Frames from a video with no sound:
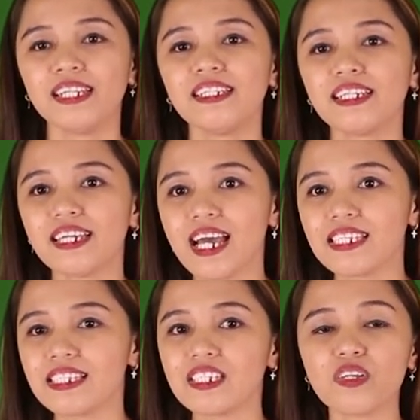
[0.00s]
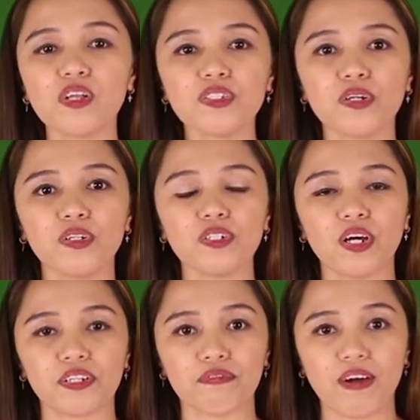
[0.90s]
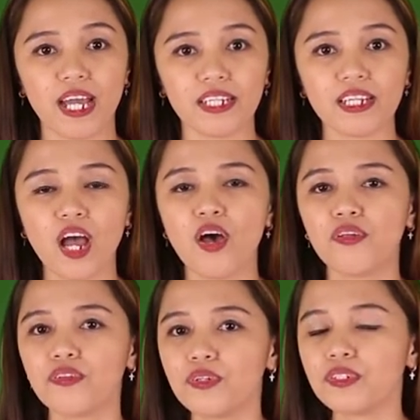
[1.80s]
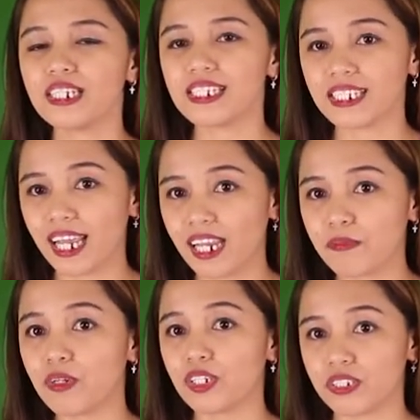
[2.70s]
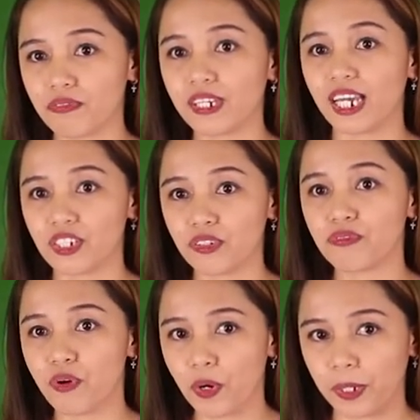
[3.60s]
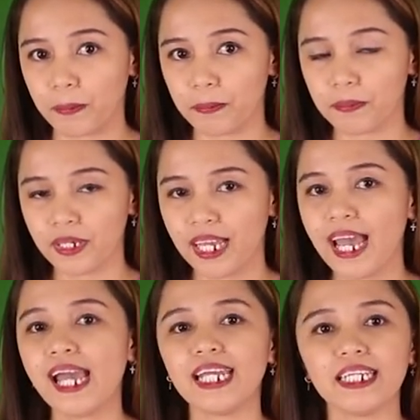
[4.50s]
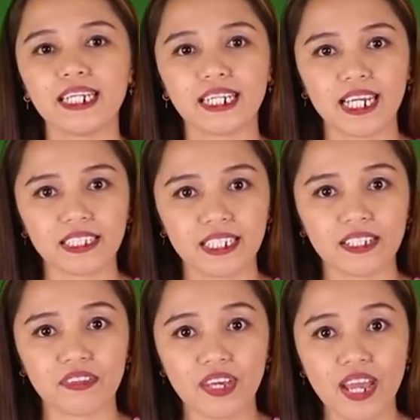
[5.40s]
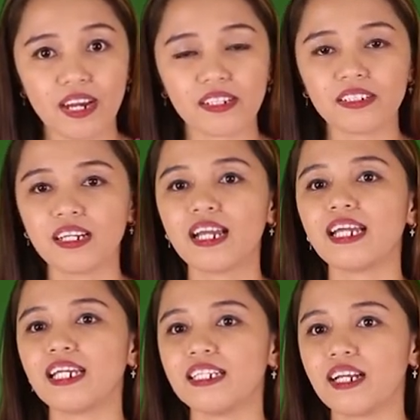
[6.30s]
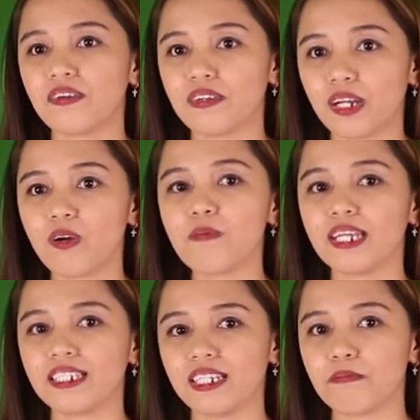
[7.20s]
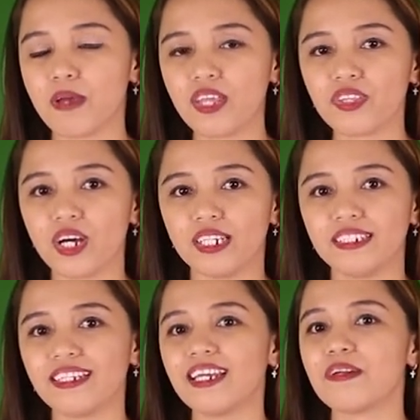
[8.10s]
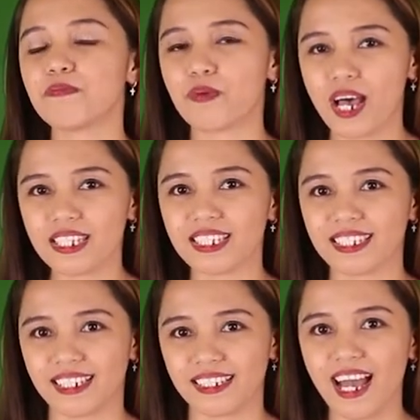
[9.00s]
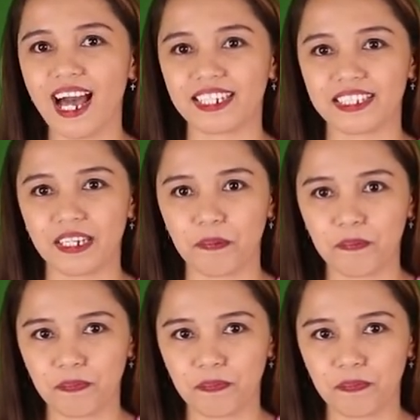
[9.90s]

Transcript: the guest is also notified through the same notification form, indicating there in the recommended method in processing the item.